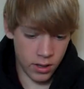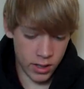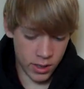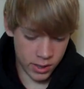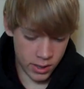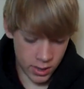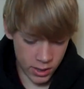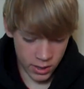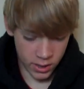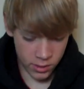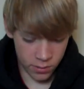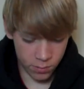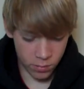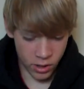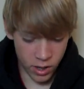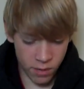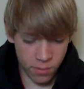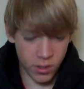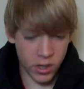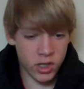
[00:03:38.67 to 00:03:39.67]
This is
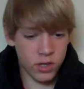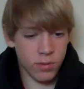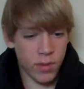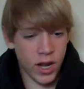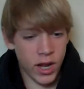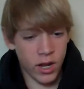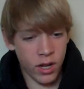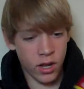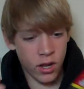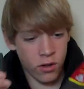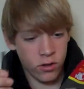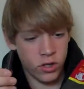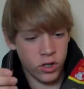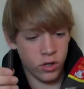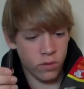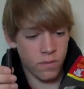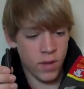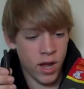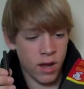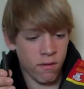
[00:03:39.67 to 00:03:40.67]
pretty much my
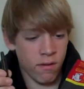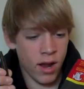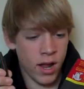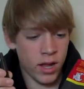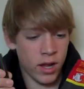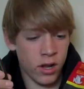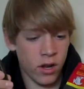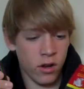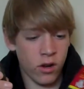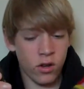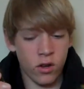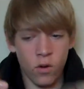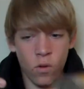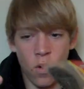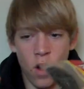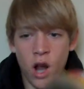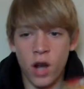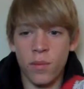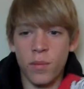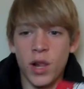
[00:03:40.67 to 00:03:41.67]
go-to bait right here in the
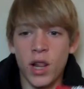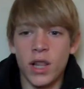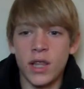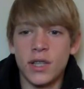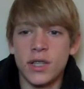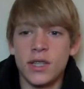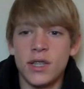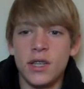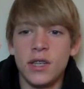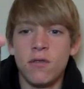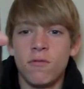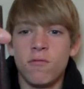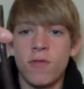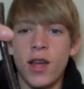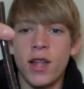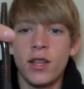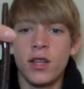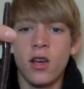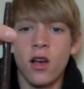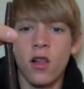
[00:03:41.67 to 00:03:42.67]
watermelon seed
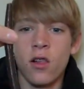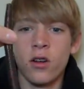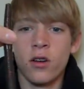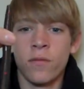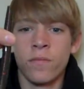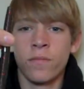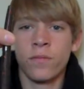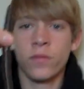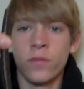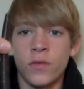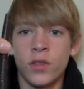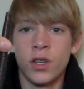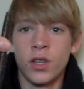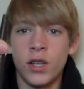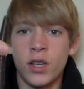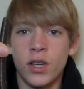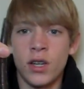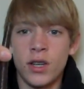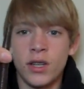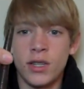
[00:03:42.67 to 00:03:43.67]
red color.
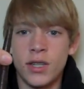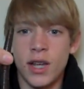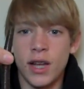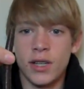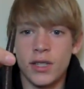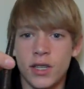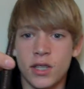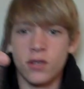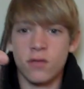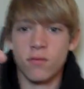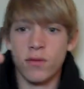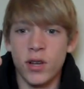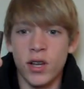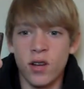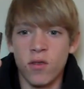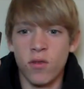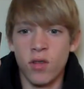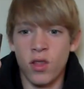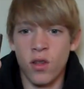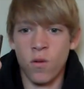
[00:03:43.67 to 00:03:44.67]
Texas
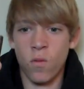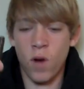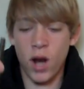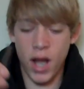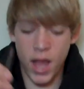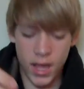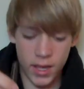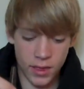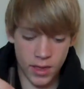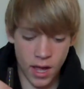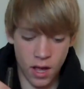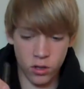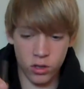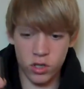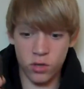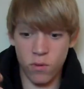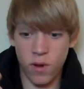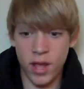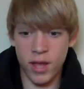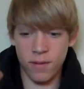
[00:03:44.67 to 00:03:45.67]
rig with a 1 8
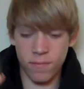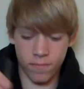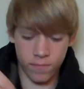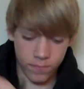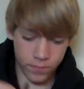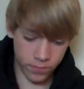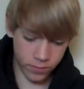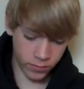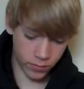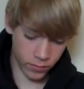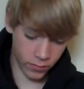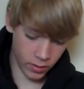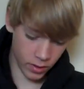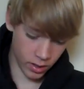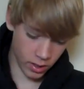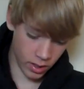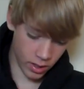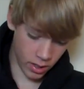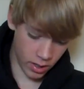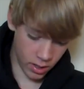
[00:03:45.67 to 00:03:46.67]
ounce weight.
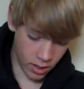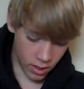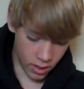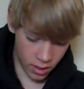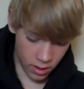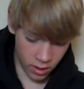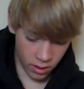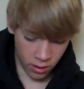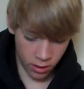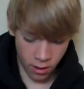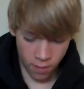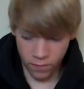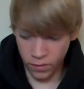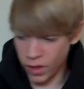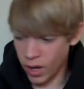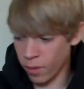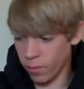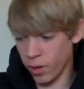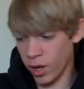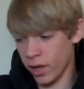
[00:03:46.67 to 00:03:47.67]
Love
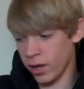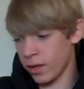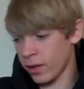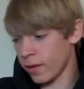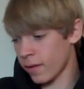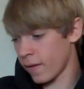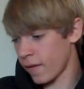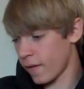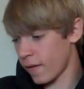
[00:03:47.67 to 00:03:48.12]
that bait.